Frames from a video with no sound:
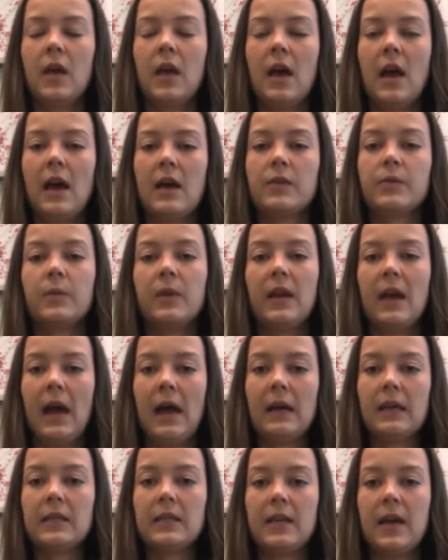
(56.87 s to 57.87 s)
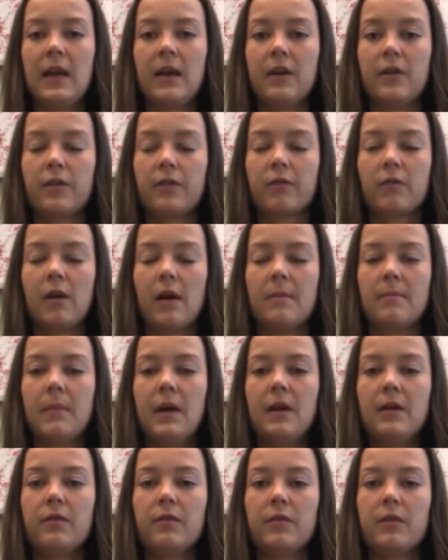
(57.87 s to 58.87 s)
As we exhale through our
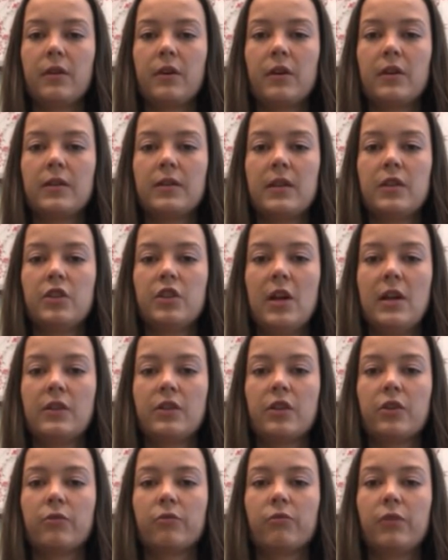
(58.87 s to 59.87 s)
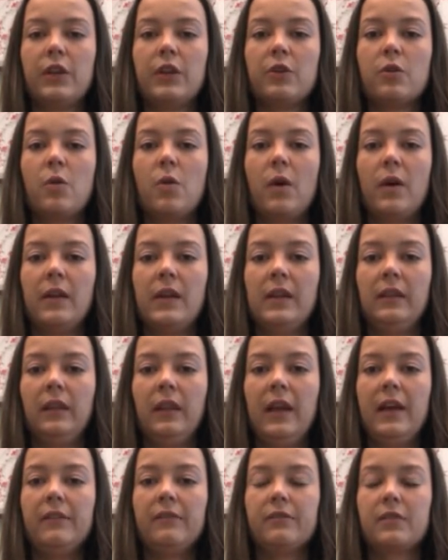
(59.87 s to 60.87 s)
mouth, there is a gentle recoil and
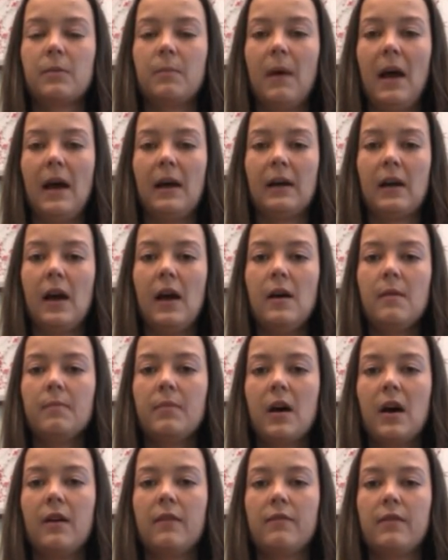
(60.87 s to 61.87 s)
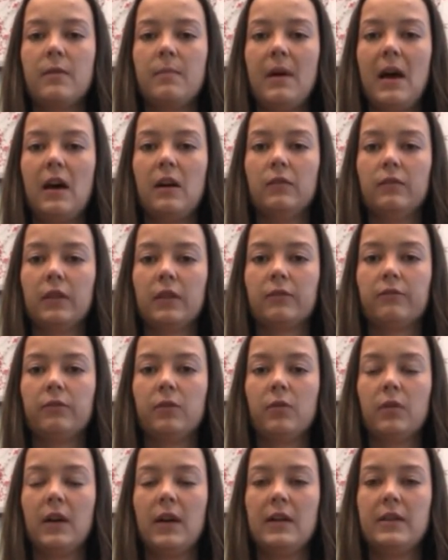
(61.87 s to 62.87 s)
lift back up of the pelvic
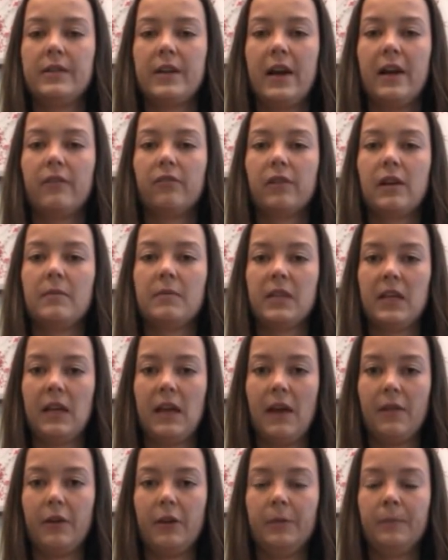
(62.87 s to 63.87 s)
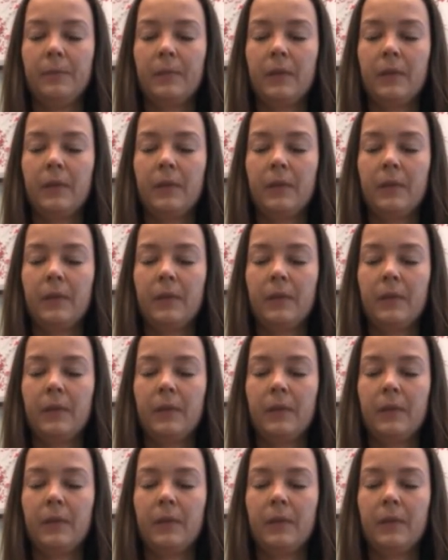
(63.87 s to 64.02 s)
floor and diaphragm together.